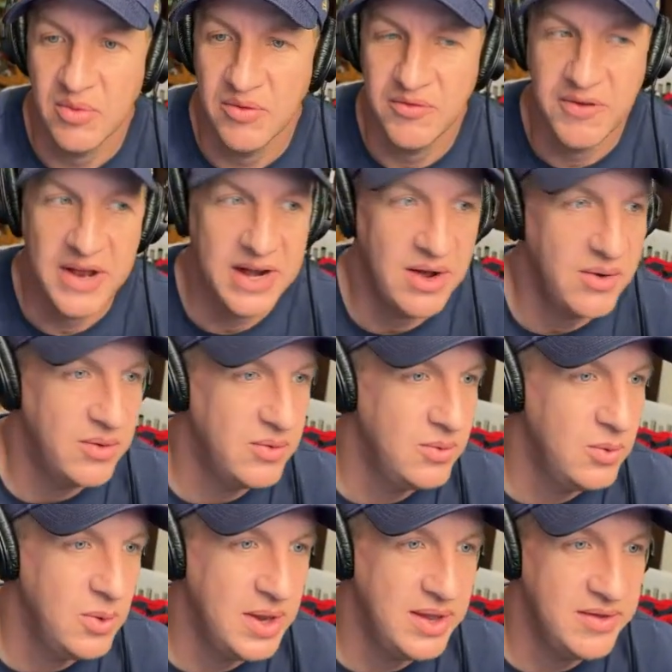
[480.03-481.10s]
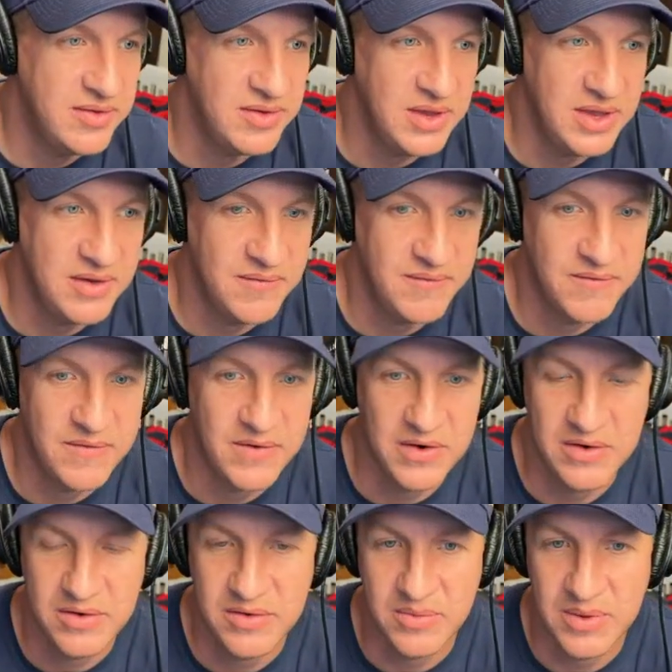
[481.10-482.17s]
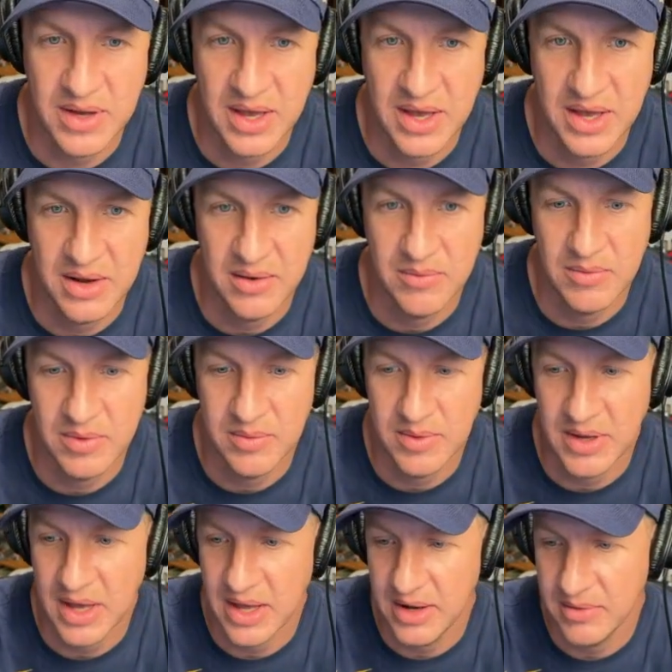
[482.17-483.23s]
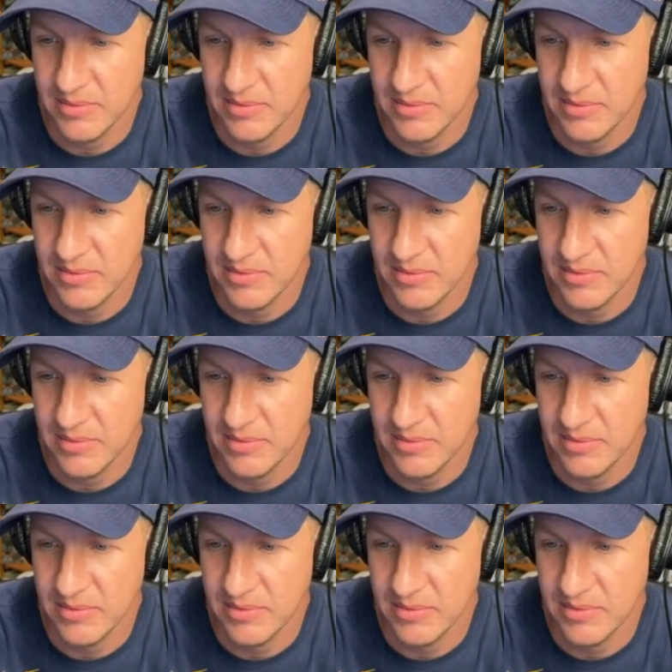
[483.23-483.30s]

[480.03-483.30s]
find out who is in first. We got, what do we got?